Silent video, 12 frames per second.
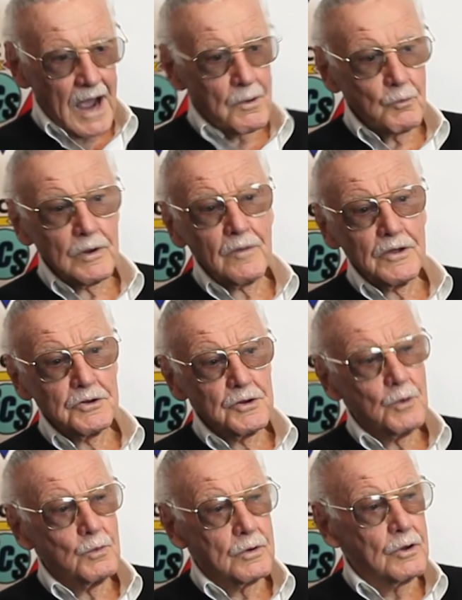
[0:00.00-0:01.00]
I really
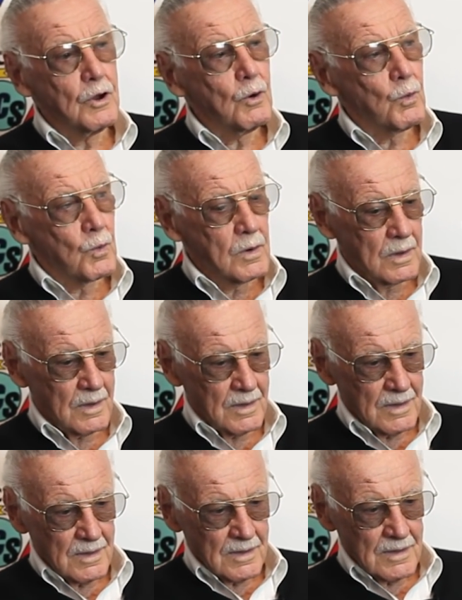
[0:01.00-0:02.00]
don't know
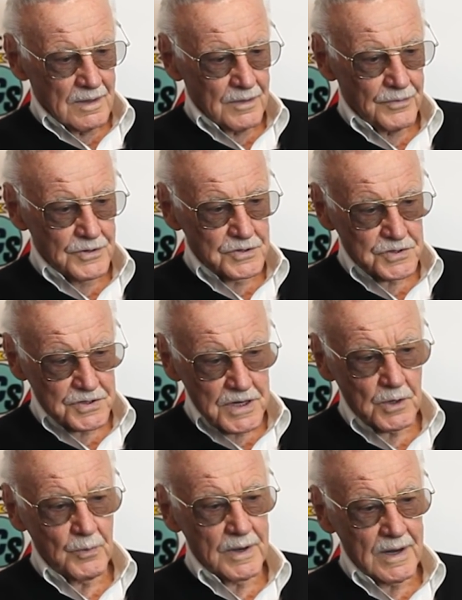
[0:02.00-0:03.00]
the
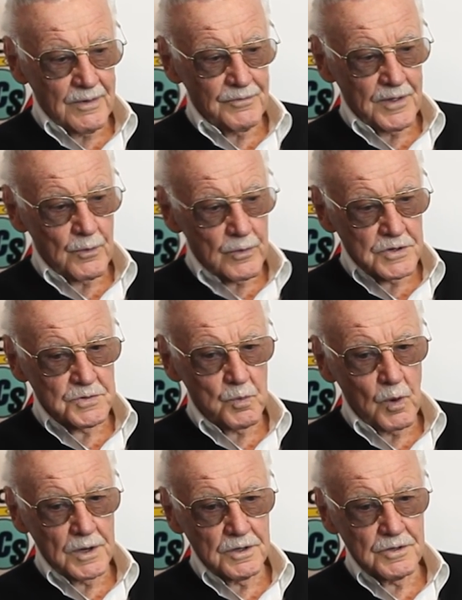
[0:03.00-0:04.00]
secret, if there is
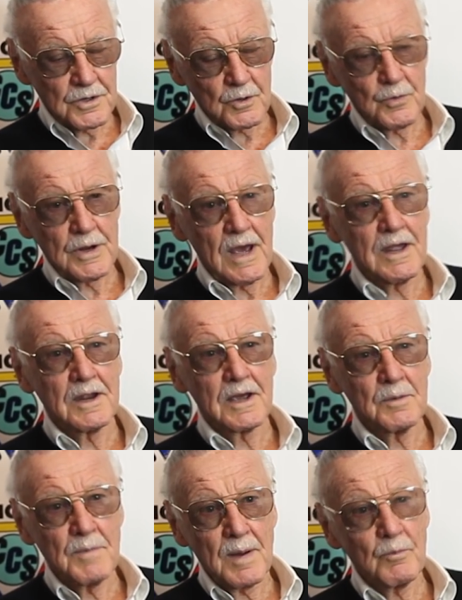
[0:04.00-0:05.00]
one, to creating
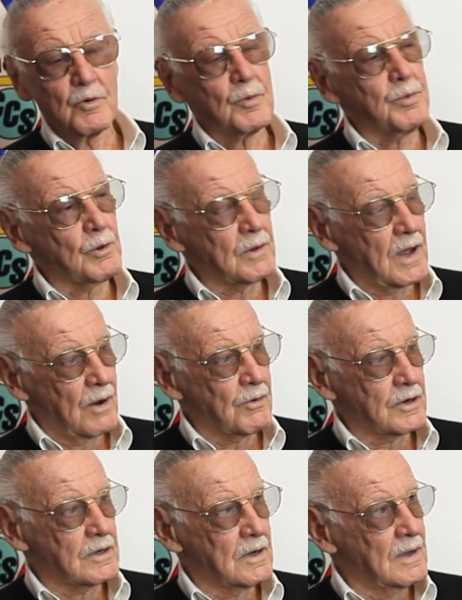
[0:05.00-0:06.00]
a memorable
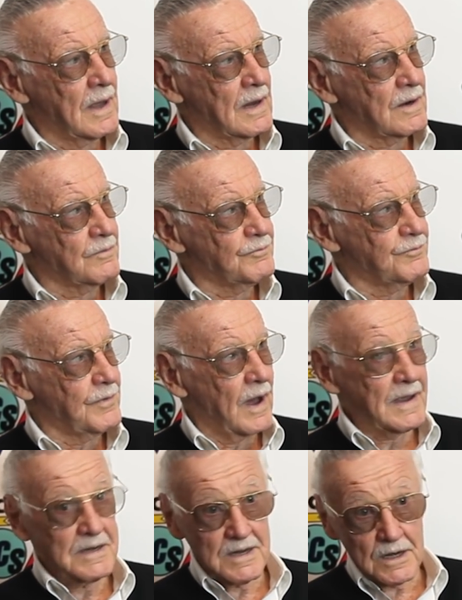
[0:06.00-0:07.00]
character. And if
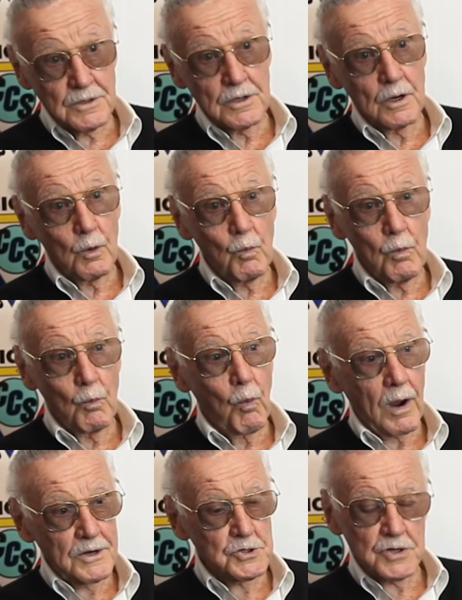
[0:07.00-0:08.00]
I did know,
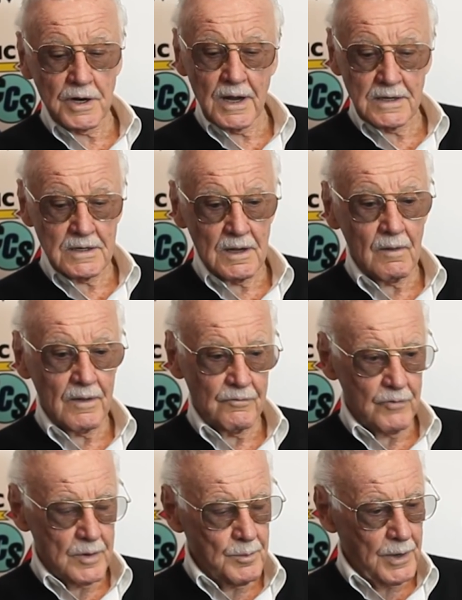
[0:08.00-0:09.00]
why should I tell
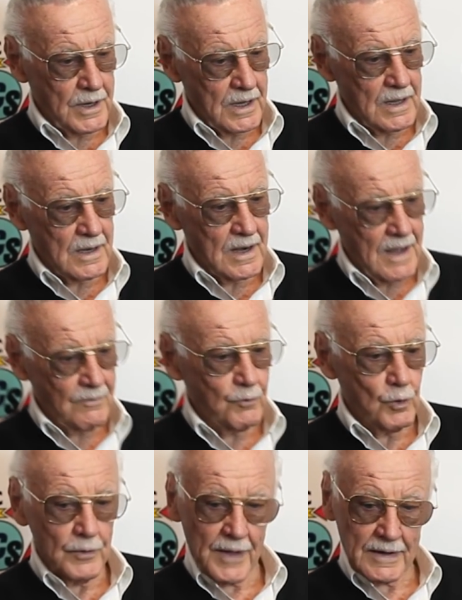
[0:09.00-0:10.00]
everybody and
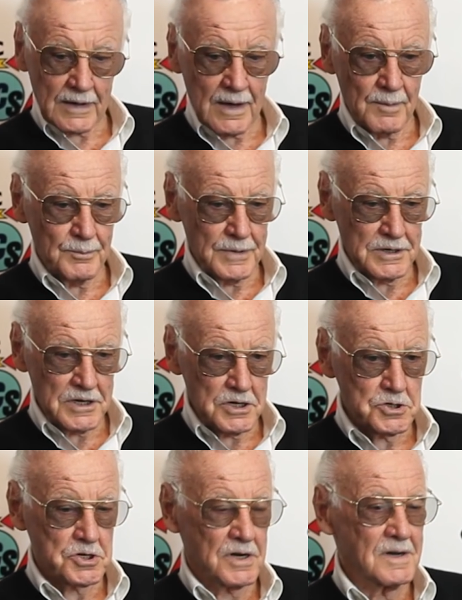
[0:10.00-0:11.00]
have all that
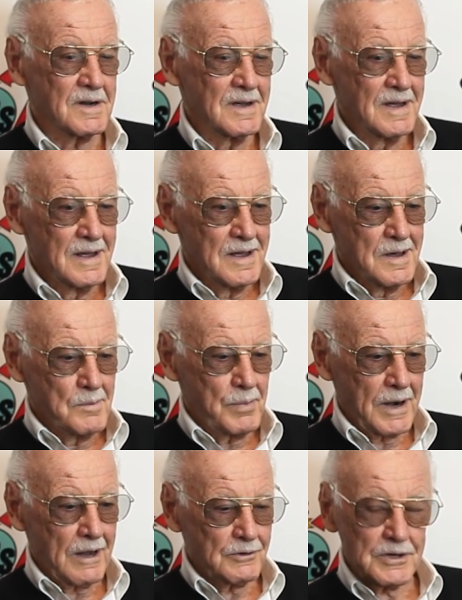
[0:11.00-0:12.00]
competition?
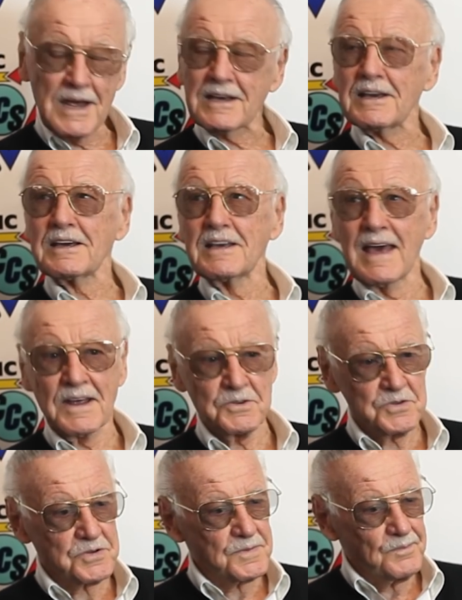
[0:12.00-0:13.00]
But I'll take a
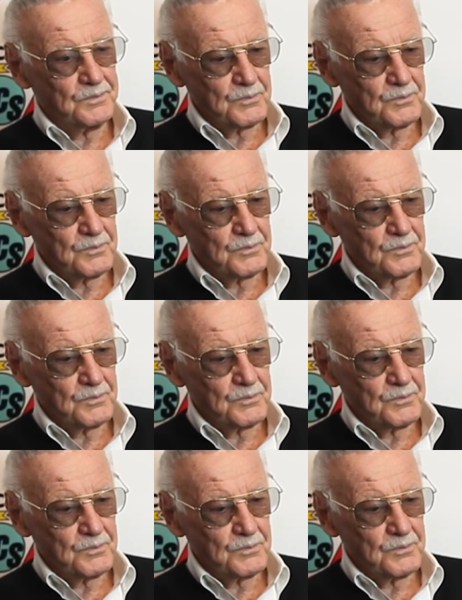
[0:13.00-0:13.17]
guess.